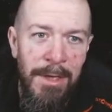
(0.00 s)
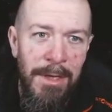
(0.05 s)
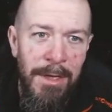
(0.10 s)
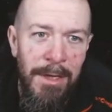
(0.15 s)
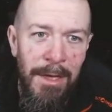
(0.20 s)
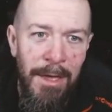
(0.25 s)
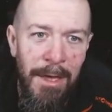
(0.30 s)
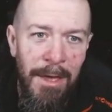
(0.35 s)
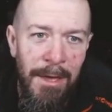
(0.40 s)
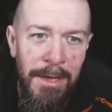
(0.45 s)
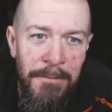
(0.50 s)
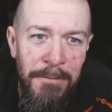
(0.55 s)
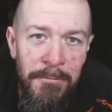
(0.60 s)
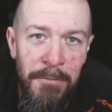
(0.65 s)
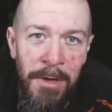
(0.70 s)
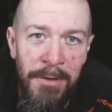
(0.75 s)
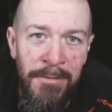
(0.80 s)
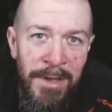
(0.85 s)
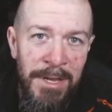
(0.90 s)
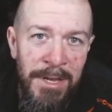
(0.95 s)
If you
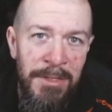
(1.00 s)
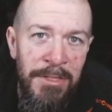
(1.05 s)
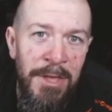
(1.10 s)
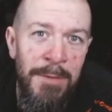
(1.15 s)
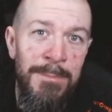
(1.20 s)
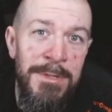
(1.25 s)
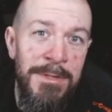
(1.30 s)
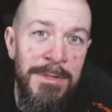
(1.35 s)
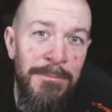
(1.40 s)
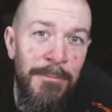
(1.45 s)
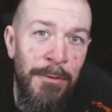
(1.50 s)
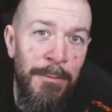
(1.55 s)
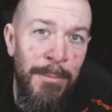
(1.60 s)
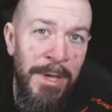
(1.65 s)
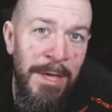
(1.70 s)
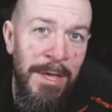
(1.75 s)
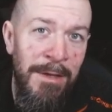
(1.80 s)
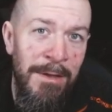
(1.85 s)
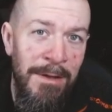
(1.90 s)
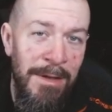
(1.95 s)
have any tips for
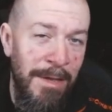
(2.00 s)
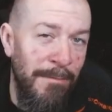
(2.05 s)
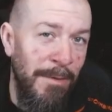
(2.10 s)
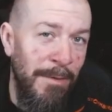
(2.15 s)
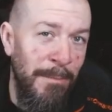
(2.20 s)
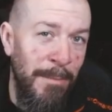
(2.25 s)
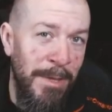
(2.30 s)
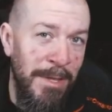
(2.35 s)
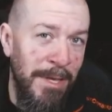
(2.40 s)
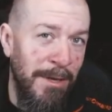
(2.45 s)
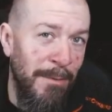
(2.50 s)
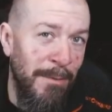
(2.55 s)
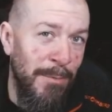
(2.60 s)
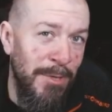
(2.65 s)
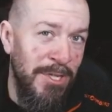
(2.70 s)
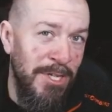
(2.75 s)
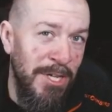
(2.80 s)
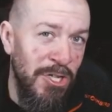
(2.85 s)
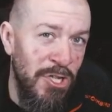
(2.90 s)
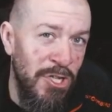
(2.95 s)
me, leave them in the
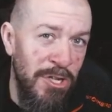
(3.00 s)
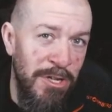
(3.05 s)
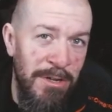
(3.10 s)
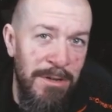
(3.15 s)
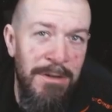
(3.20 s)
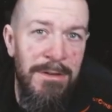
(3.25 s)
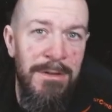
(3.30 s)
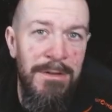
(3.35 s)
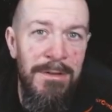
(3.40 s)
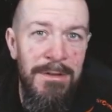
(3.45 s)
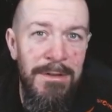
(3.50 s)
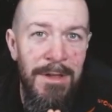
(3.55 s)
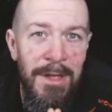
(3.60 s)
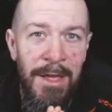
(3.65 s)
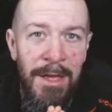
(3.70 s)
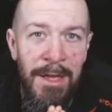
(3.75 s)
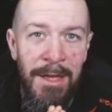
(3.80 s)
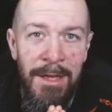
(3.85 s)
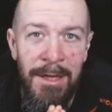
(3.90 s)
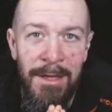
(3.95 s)
comment section.
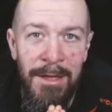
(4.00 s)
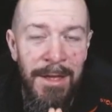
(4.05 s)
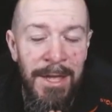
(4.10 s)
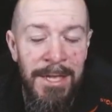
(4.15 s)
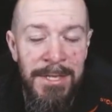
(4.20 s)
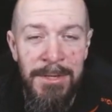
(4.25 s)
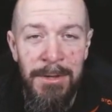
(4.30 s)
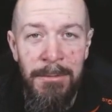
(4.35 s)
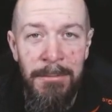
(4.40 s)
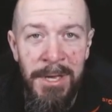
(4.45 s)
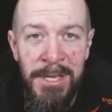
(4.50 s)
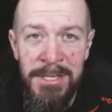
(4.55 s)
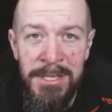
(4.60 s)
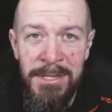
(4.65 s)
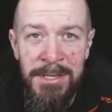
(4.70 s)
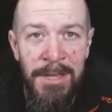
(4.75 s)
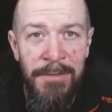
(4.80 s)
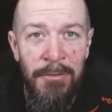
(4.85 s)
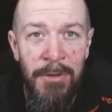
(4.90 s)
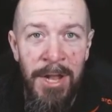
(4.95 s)
As
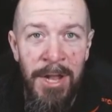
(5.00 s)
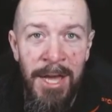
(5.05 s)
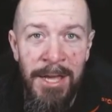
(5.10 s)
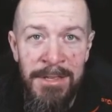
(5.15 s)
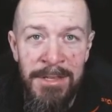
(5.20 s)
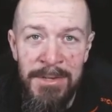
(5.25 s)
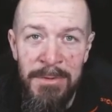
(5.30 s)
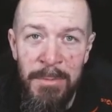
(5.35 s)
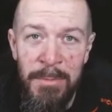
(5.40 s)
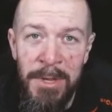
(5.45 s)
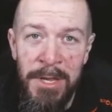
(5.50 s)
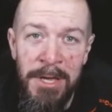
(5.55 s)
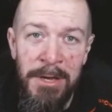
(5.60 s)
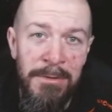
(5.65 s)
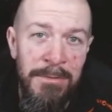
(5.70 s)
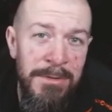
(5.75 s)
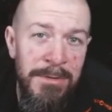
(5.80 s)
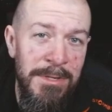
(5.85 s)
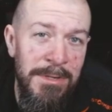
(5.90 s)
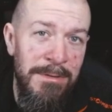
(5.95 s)
always, if you like these
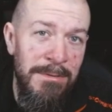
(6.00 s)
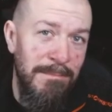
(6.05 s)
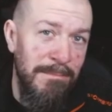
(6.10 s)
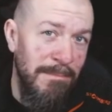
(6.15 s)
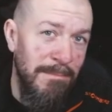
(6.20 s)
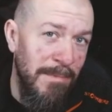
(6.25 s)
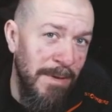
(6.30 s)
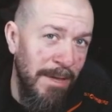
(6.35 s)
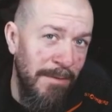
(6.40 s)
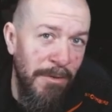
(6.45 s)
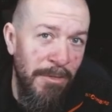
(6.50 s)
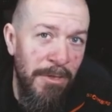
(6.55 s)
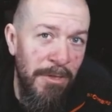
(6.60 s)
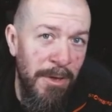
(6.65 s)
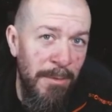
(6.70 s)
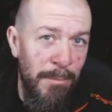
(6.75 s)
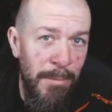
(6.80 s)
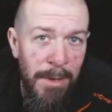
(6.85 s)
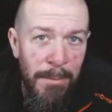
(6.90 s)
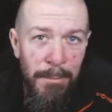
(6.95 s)
videos, leave a
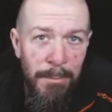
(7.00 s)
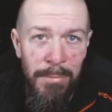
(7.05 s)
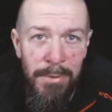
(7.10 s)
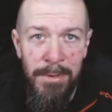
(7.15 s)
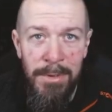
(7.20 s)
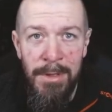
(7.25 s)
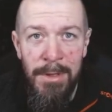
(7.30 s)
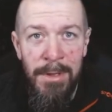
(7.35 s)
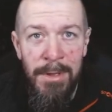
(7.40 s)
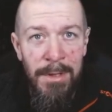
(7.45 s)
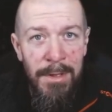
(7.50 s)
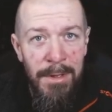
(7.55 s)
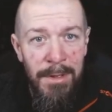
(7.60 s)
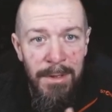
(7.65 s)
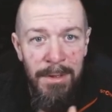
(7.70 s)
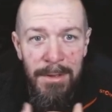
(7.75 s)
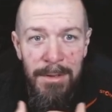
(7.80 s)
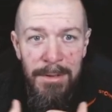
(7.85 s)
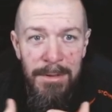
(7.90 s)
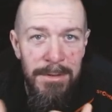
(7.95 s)
thumb up,
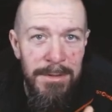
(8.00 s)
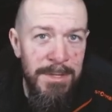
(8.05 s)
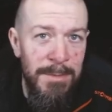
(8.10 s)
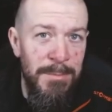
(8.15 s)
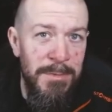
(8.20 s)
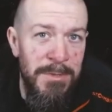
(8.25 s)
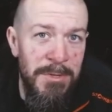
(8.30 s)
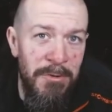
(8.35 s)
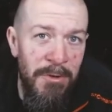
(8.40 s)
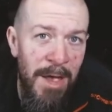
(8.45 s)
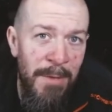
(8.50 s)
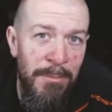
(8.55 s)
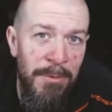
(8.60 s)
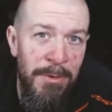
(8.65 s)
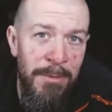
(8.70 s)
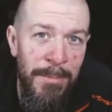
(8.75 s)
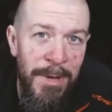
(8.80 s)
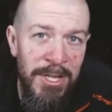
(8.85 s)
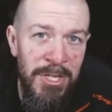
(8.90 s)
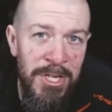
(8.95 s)
subscribe
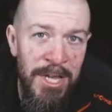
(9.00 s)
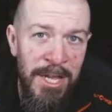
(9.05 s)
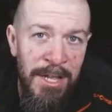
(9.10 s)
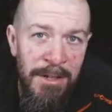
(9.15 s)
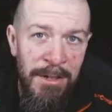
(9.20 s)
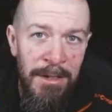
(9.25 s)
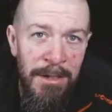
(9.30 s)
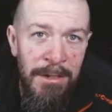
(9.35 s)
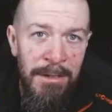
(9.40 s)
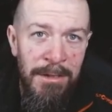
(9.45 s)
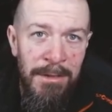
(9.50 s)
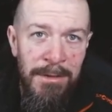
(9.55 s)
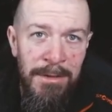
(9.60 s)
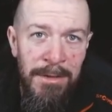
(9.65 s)
to my channel.